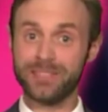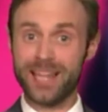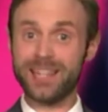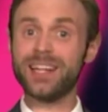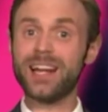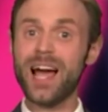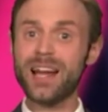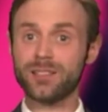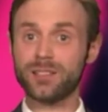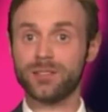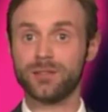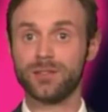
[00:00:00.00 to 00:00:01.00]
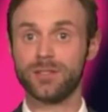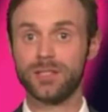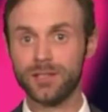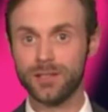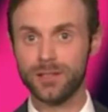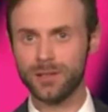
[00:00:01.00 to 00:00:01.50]
Tendinitis.
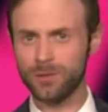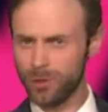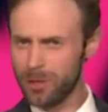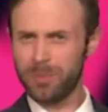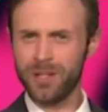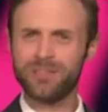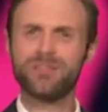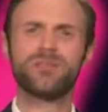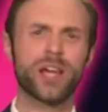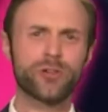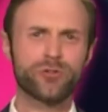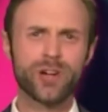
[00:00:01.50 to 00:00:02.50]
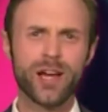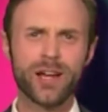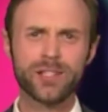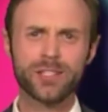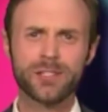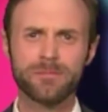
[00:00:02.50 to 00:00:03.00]
Wouldn't it be
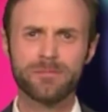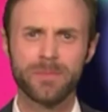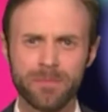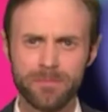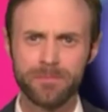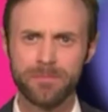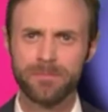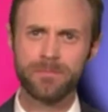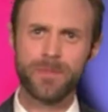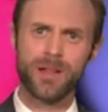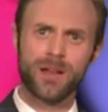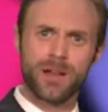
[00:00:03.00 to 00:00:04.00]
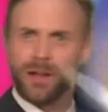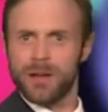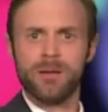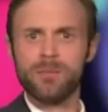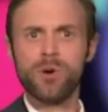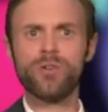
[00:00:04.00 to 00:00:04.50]
tetranitis?
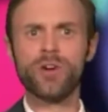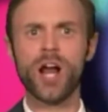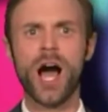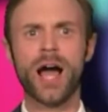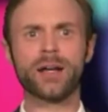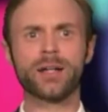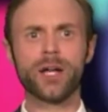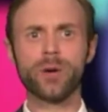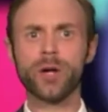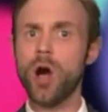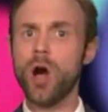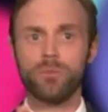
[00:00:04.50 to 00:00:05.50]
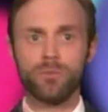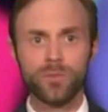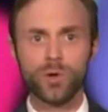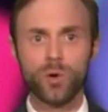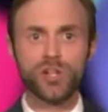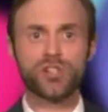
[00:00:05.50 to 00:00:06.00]
Moving on. Here we go.
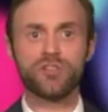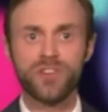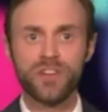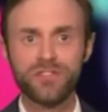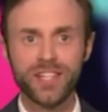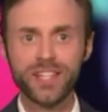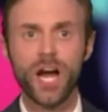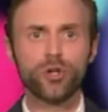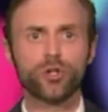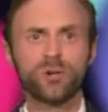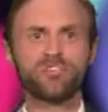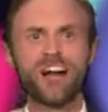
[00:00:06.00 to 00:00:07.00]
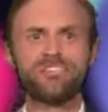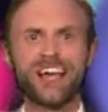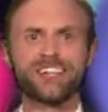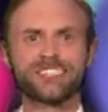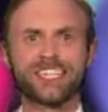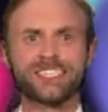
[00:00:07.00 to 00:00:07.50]
Question 15,
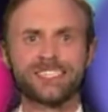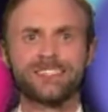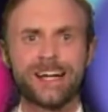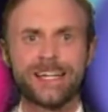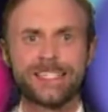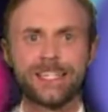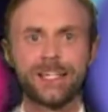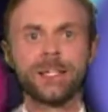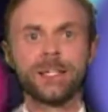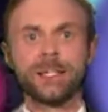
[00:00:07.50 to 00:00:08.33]
125,000 on the line.